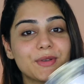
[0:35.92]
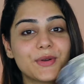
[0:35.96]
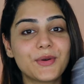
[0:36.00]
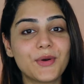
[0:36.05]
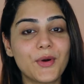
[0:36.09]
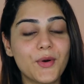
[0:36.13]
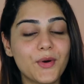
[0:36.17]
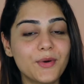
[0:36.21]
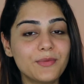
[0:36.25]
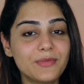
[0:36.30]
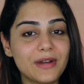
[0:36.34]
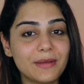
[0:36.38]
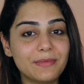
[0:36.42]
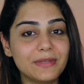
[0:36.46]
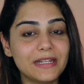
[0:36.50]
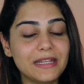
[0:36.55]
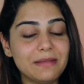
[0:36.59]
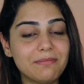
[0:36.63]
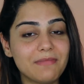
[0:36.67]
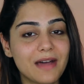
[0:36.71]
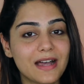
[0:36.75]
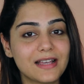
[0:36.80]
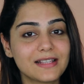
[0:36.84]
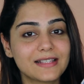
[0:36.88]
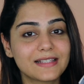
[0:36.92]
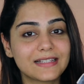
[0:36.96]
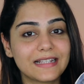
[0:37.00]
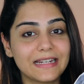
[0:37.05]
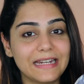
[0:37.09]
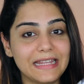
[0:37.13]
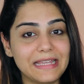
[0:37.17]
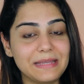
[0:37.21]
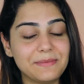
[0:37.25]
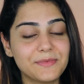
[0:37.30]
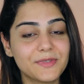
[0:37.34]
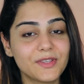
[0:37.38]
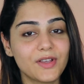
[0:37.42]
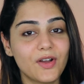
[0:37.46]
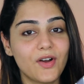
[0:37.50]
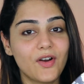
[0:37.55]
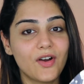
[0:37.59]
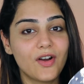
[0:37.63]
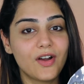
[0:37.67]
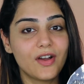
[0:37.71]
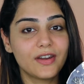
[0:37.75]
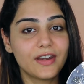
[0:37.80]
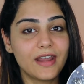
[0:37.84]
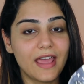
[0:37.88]
So Home Remedy mask claims
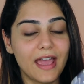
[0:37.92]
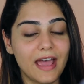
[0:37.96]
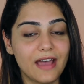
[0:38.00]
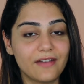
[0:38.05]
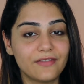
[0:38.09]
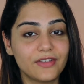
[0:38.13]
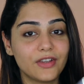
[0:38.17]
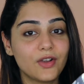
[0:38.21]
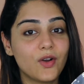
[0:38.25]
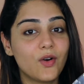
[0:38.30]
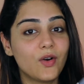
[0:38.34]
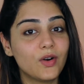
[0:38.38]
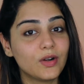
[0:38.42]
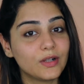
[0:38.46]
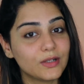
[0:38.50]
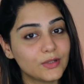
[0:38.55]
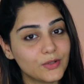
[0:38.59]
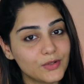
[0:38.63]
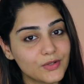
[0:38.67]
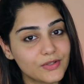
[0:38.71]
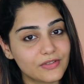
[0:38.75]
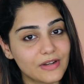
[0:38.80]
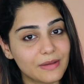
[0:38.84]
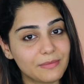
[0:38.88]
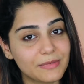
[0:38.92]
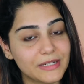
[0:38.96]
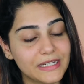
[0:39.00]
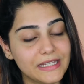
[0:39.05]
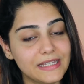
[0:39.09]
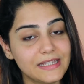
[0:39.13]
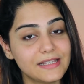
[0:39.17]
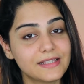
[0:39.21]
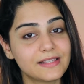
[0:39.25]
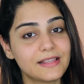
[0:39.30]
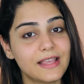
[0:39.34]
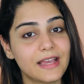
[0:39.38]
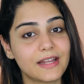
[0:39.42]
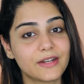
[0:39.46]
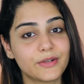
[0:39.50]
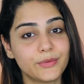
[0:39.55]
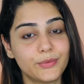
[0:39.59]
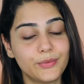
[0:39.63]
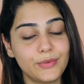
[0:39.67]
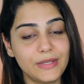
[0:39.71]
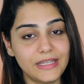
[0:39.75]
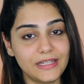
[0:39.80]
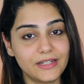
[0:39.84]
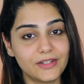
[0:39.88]
on having all those remedies that
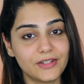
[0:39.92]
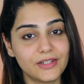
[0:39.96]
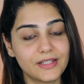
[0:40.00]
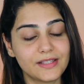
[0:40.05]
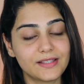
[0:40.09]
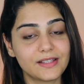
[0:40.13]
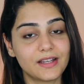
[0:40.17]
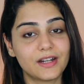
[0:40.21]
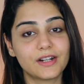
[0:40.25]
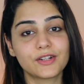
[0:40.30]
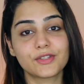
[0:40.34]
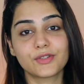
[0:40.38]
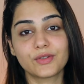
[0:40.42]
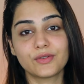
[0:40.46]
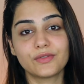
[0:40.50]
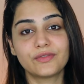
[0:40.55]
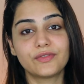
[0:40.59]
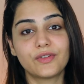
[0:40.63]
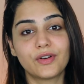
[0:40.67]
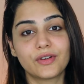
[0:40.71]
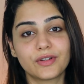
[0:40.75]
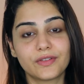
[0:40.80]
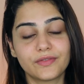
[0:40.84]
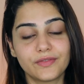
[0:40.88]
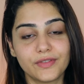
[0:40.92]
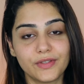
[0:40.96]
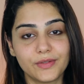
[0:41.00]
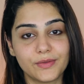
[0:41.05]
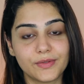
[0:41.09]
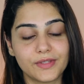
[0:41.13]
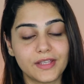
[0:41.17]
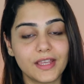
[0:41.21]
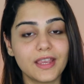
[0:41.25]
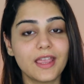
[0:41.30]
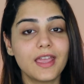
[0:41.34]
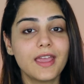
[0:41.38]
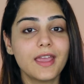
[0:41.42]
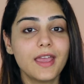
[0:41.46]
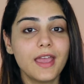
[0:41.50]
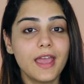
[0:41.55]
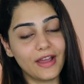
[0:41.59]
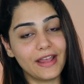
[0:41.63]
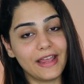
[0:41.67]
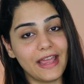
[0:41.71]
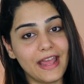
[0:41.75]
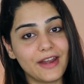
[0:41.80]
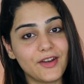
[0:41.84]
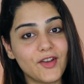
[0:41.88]
we Indians are so fond of using,
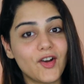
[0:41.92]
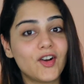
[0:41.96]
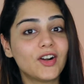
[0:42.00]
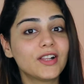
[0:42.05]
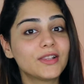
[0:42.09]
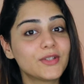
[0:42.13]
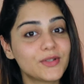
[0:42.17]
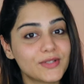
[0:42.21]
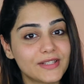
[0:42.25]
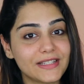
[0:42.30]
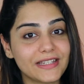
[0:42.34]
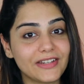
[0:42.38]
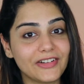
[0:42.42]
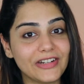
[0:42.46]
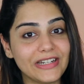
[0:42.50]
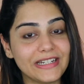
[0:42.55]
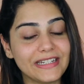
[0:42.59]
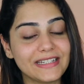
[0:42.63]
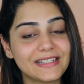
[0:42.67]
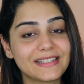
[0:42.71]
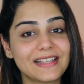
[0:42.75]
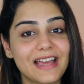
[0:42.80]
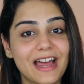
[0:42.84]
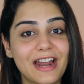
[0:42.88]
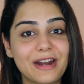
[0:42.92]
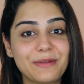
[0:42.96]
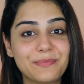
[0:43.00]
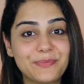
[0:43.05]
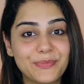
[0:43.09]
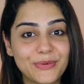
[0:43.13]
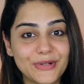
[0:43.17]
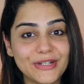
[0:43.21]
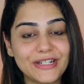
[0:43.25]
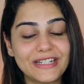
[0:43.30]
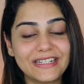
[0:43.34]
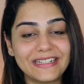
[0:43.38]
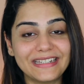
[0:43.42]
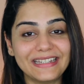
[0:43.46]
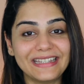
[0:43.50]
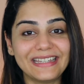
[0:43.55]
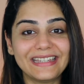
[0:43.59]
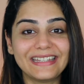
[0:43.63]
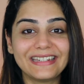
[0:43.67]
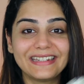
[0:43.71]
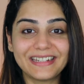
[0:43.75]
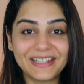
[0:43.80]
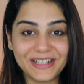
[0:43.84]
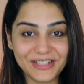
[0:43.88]
and all those ingredients are put
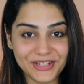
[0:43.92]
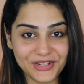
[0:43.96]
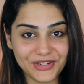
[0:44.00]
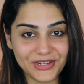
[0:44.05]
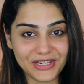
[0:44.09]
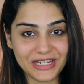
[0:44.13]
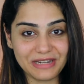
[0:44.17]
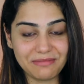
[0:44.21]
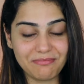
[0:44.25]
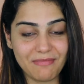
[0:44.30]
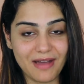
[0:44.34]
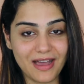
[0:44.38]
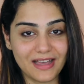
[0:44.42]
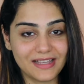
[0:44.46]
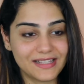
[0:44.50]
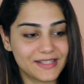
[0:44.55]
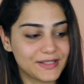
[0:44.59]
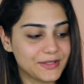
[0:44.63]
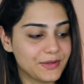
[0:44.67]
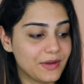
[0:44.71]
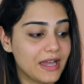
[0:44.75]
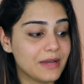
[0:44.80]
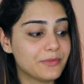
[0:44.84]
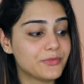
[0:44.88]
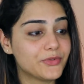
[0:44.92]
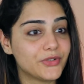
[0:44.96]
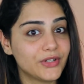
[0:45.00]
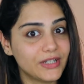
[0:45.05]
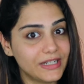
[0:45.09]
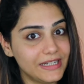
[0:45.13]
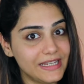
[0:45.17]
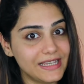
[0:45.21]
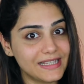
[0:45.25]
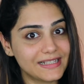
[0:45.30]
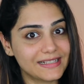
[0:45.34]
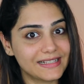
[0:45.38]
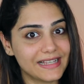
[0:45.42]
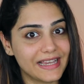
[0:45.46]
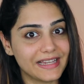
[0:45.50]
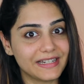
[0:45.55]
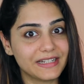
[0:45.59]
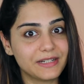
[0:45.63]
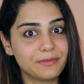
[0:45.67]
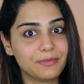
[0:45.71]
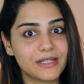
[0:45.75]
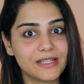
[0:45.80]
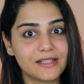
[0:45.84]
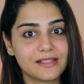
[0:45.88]
in a sheet mask. So I'm really
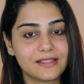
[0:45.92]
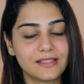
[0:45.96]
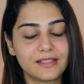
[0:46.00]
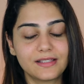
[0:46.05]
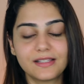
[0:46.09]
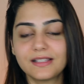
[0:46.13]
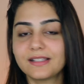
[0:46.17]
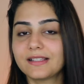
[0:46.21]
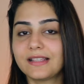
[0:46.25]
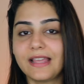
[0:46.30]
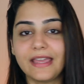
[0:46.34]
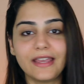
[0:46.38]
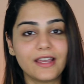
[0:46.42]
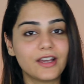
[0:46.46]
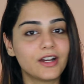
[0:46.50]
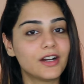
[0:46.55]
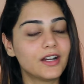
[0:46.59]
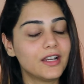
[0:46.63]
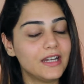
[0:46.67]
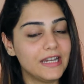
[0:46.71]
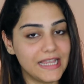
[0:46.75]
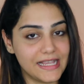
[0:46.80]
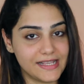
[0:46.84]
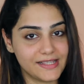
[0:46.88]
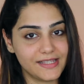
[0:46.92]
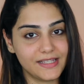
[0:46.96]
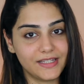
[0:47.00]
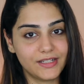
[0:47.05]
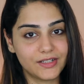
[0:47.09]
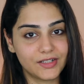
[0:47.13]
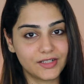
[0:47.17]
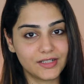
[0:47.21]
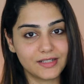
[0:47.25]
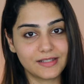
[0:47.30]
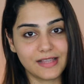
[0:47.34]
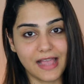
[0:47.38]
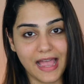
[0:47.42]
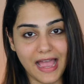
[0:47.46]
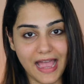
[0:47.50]
excited because this is like a lazy girl's